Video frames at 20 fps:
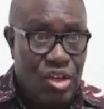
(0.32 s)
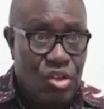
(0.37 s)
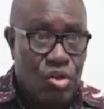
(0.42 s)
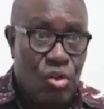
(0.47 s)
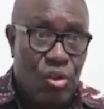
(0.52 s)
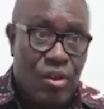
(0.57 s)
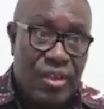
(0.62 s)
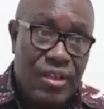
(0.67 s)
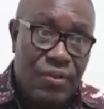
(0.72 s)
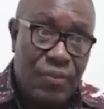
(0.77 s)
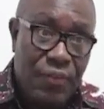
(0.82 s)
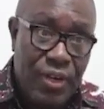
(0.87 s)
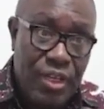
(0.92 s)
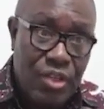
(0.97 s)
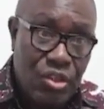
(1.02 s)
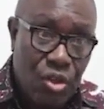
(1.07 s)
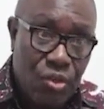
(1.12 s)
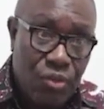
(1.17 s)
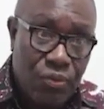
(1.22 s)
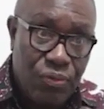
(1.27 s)
On the
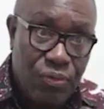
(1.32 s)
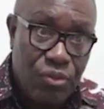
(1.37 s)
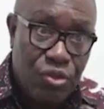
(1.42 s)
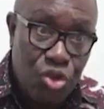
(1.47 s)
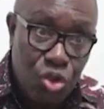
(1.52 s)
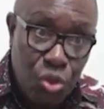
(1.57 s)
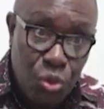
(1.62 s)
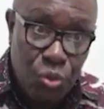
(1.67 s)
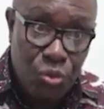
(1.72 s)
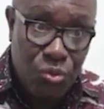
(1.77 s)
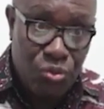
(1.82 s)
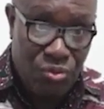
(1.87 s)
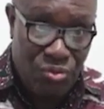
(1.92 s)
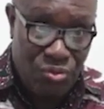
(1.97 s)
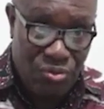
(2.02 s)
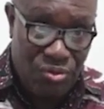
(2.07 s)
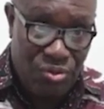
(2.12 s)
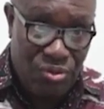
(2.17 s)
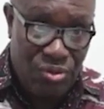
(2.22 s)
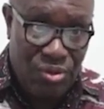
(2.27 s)
1st of June,
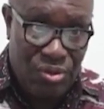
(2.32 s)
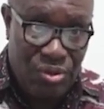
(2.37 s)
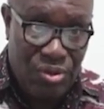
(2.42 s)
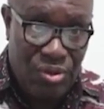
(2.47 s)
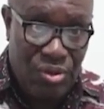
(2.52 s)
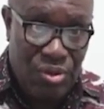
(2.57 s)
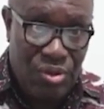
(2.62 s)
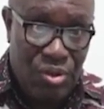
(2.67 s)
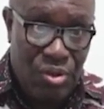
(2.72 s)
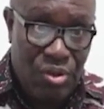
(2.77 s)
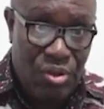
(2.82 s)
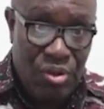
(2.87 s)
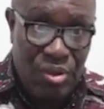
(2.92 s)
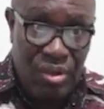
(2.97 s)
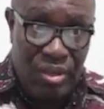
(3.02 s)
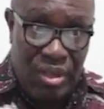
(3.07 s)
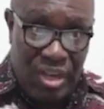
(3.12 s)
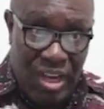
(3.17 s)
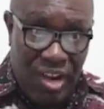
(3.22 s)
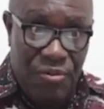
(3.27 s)

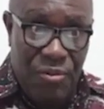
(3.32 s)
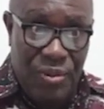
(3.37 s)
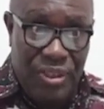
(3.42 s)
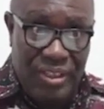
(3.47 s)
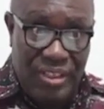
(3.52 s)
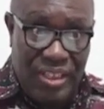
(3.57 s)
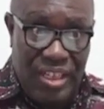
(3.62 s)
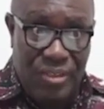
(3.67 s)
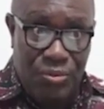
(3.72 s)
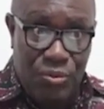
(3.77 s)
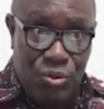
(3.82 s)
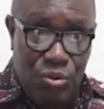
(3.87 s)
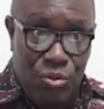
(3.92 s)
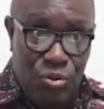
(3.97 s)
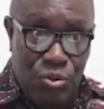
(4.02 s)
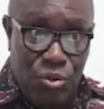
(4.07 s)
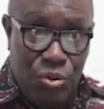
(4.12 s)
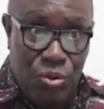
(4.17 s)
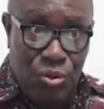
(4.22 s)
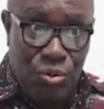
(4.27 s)
government came to
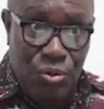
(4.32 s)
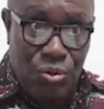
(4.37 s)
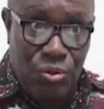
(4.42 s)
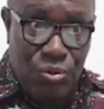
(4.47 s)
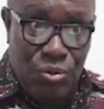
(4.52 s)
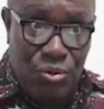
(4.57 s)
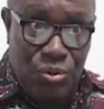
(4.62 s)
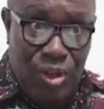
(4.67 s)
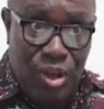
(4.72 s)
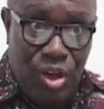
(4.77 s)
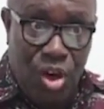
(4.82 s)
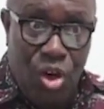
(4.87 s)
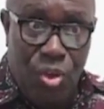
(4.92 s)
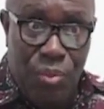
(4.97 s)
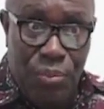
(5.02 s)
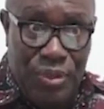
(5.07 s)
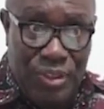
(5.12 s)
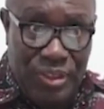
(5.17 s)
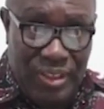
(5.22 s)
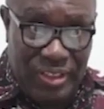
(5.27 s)
do a long
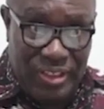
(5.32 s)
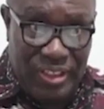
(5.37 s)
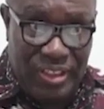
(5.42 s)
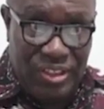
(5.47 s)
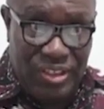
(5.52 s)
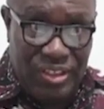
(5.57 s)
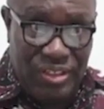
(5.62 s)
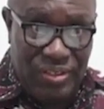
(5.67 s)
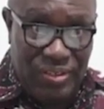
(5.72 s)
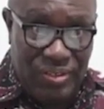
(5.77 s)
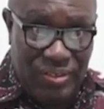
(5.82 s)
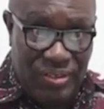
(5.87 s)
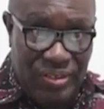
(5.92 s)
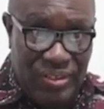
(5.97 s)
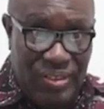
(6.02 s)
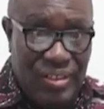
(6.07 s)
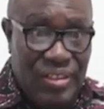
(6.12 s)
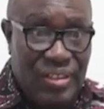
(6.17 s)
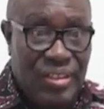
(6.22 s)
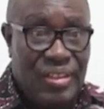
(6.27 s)
presentation.
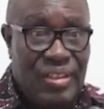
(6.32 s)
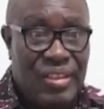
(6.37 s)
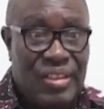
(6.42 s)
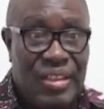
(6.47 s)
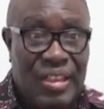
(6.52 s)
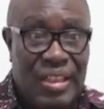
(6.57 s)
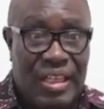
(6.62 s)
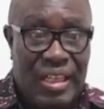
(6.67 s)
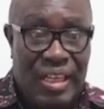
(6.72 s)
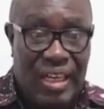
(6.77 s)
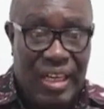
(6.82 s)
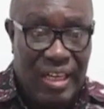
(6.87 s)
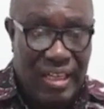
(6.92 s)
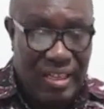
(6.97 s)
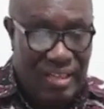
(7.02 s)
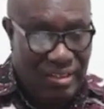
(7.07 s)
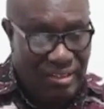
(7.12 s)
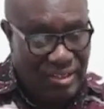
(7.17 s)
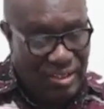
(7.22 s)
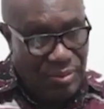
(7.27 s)

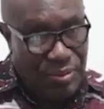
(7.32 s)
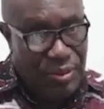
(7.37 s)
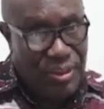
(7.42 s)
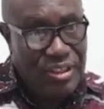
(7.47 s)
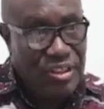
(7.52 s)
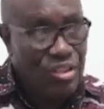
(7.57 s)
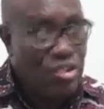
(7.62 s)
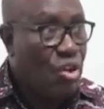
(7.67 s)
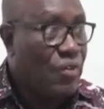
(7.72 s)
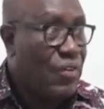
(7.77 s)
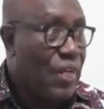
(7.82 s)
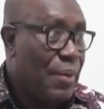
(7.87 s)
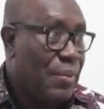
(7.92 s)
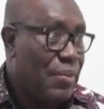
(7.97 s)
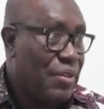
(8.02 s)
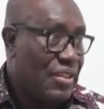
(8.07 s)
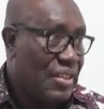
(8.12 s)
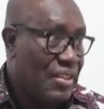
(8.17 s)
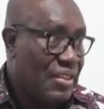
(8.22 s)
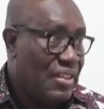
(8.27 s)
On the basis of that
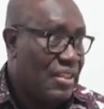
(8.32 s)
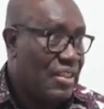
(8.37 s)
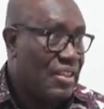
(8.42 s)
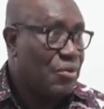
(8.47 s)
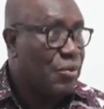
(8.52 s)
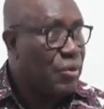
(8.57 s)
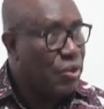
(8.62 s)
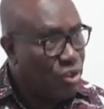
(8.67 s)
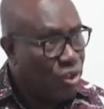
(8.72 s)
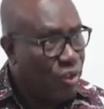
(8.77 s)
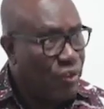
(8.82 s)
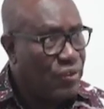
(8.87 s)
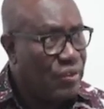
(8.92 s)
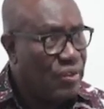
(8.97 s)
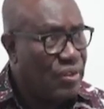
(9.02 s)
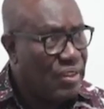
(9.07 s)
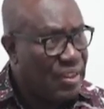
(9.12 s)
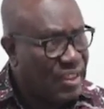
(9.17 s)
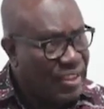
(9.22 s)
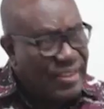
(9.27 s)
presentation, we thought
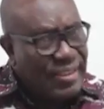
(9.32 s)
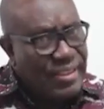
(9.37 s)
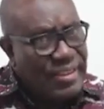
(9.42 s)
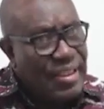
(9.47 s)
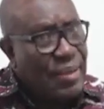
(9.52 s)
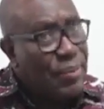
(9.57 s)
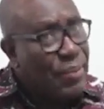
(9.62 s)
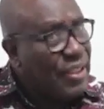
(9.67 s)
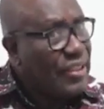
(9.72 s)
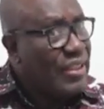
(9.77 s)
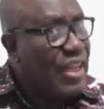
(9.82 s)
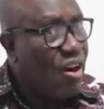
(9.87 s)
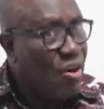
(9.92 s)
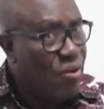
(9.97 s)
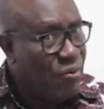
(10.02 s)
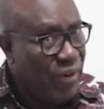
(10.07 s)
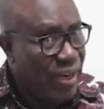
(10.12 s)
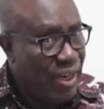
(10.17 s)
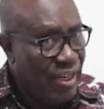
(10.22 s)
this is a better offer